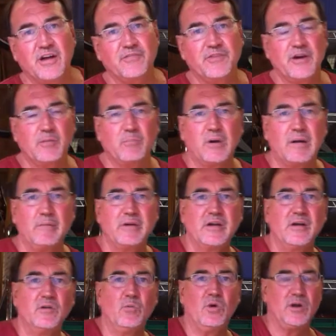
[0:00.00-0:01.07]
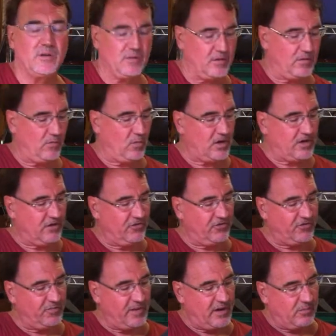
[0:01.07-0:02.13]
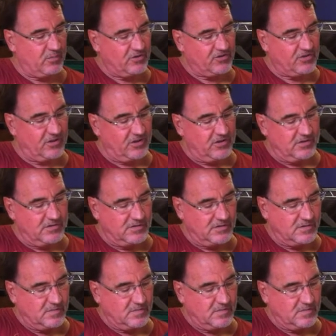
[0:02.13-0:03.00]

out there are probably going to want to use some Elmer's glue.